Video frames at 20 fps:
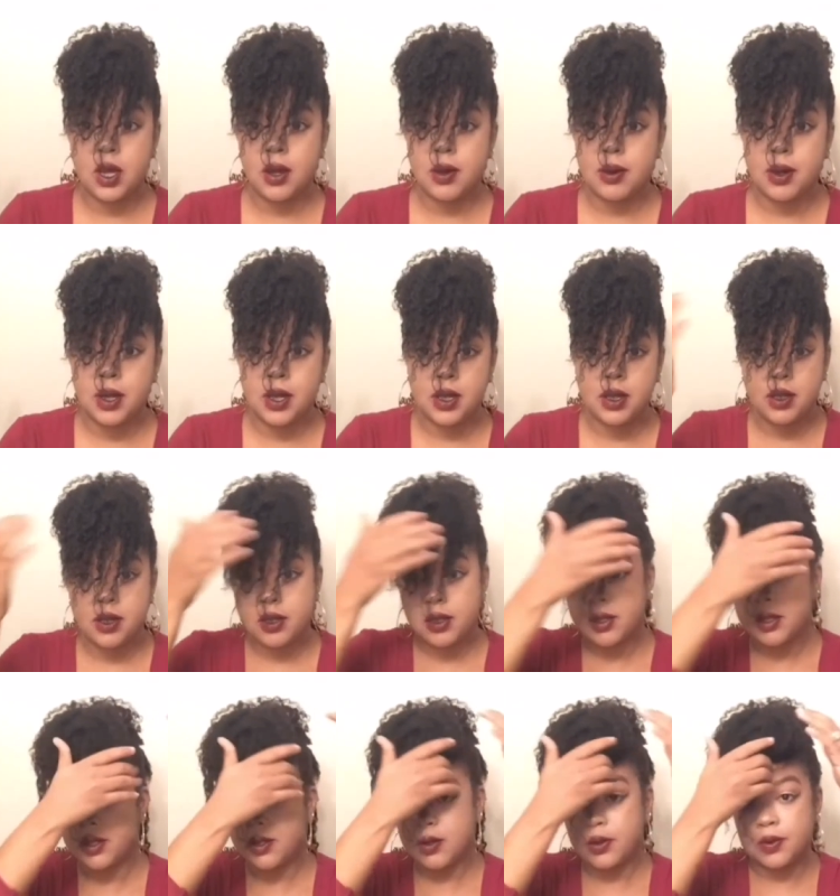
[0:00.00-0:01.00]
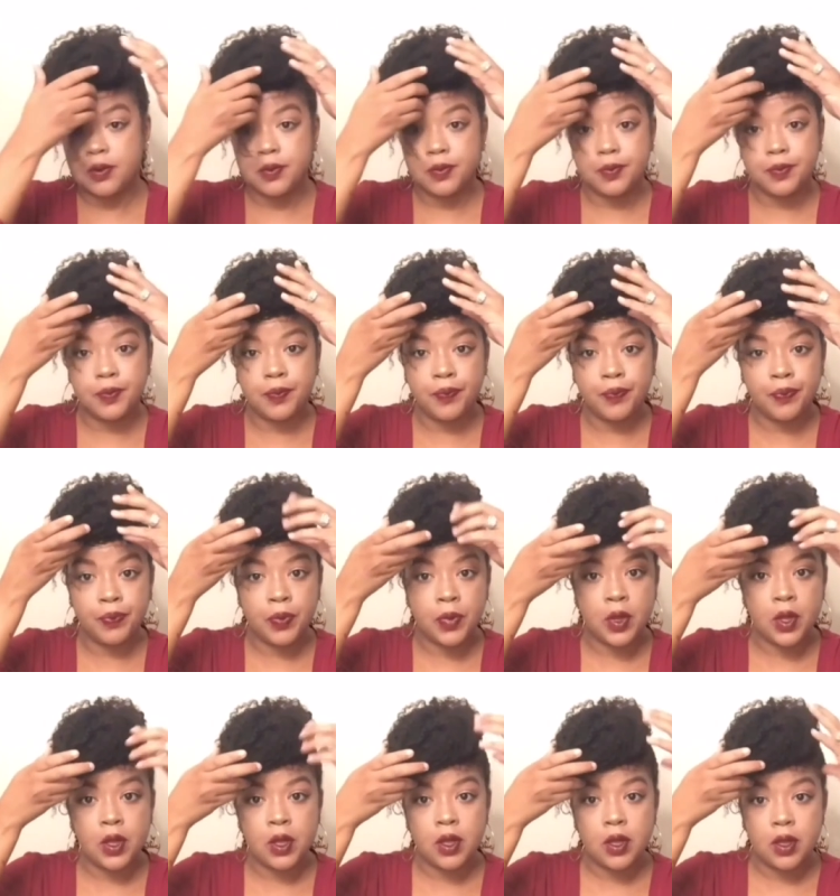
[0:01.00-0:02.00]
that right so
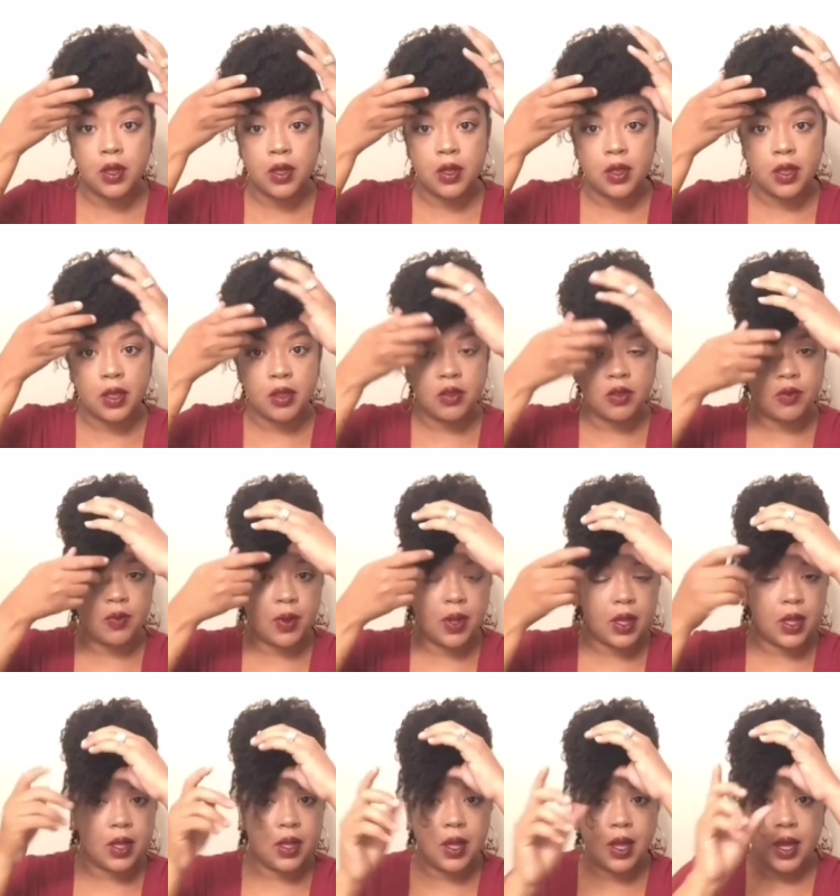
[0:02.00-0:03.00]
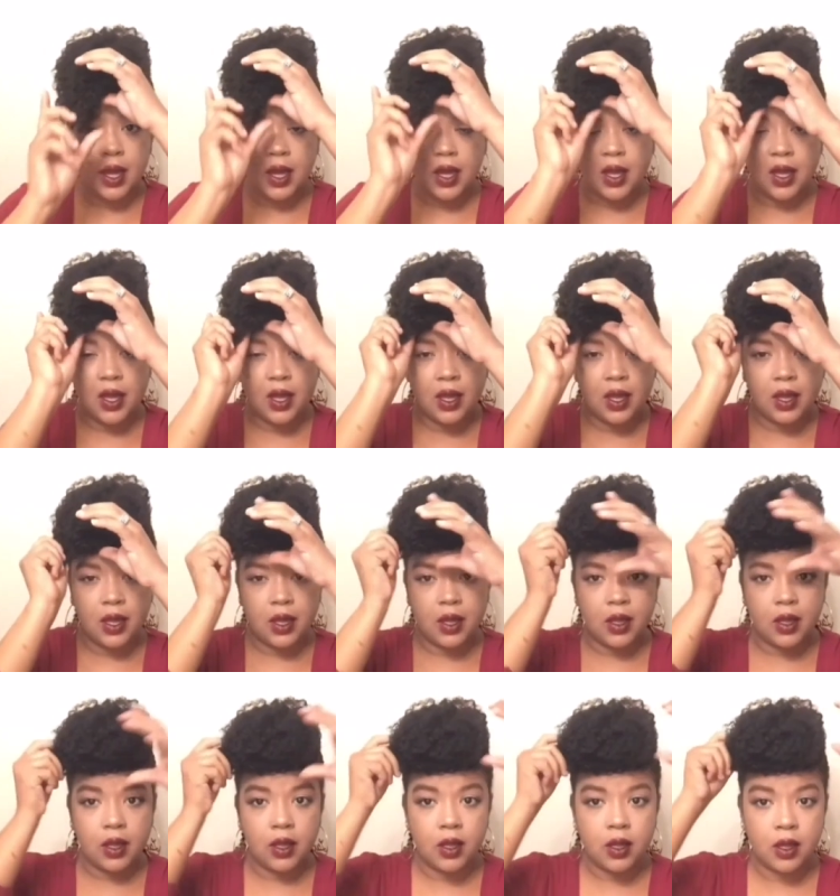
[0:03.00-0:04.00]
that's what I
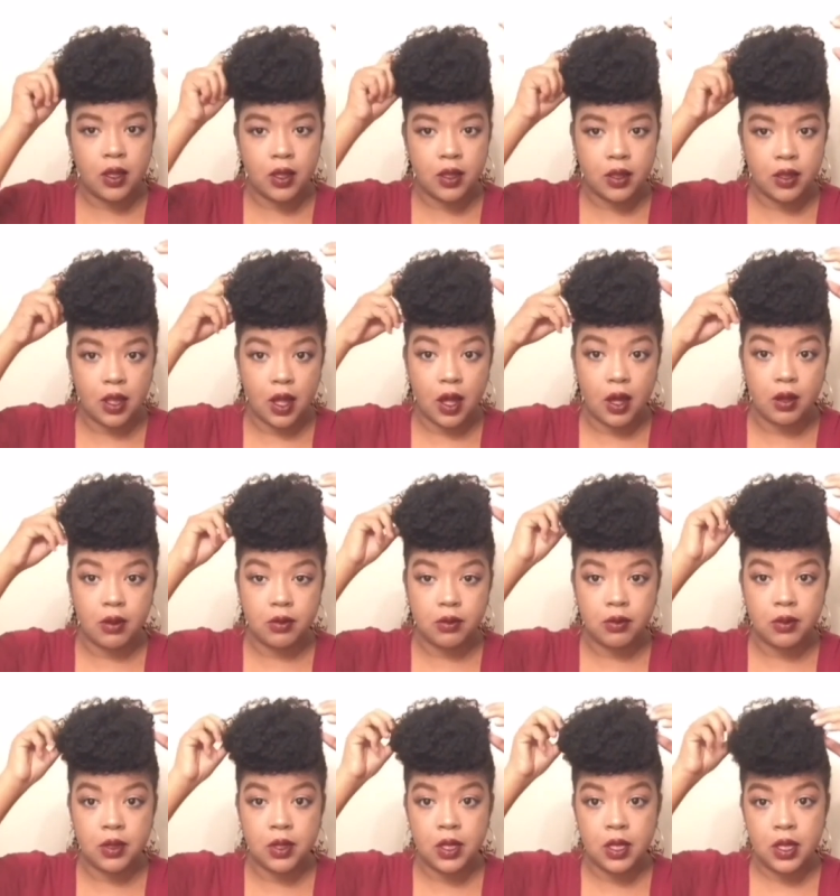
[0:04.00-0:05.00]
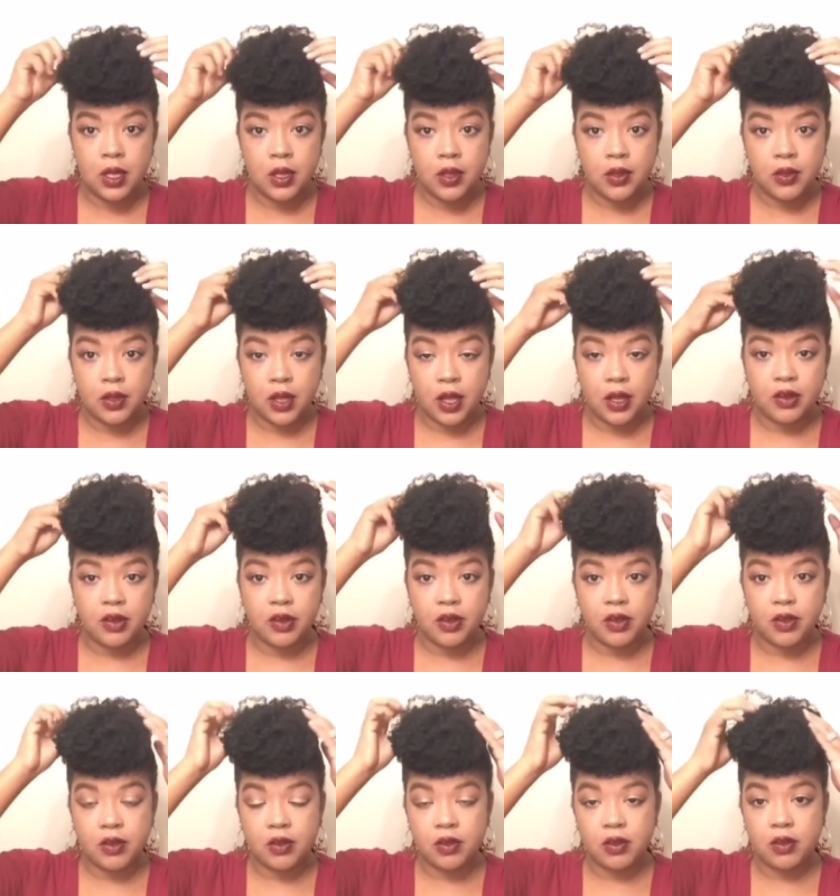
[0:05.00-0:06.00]
thought that
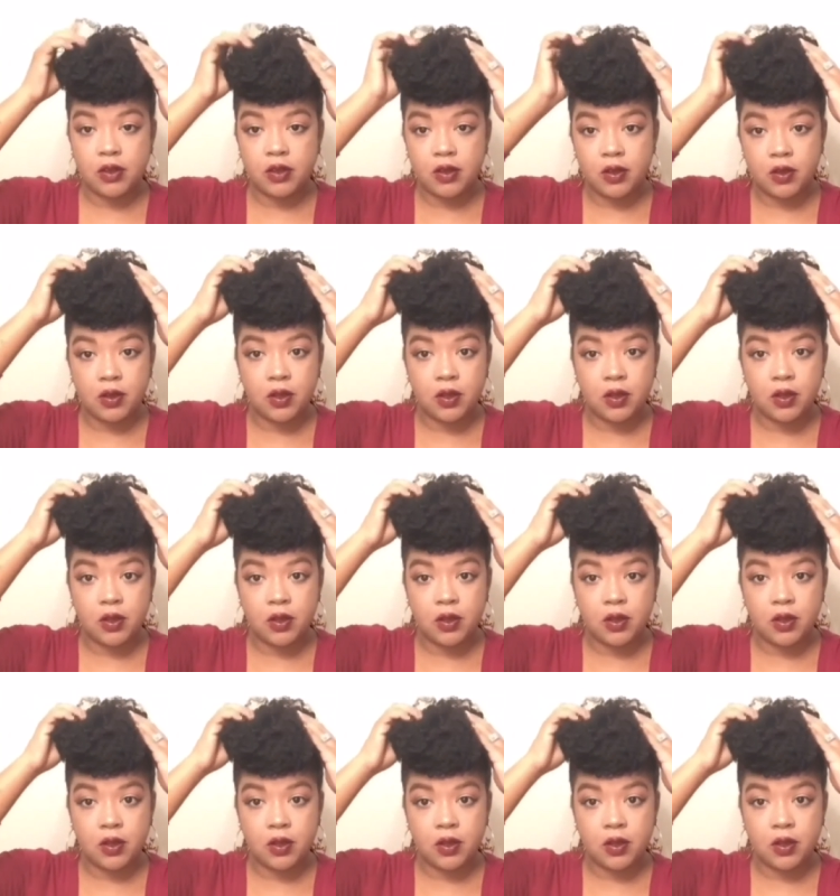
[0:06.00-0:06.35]
does